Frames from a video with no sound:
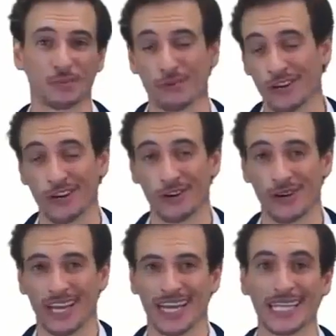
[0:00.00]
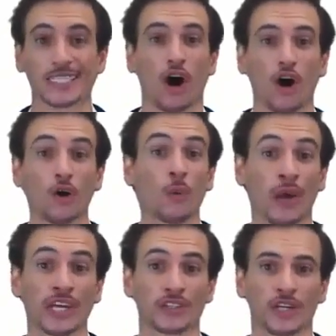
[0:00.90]
2.0, it's our
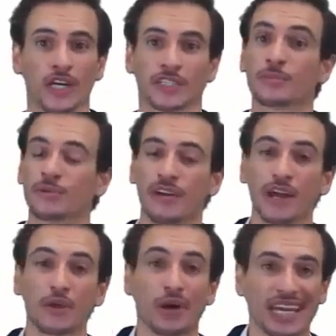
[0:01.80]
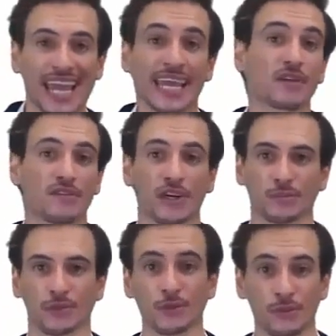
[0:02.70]
wish to provide you a can't-fail
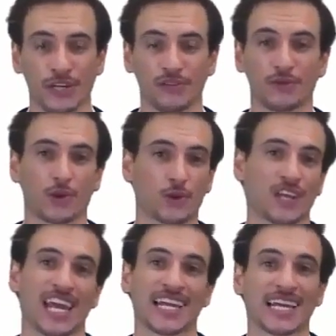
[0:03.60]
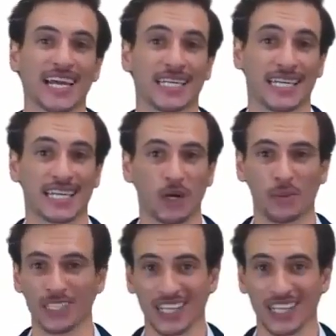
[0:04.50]
blueprint for creating an income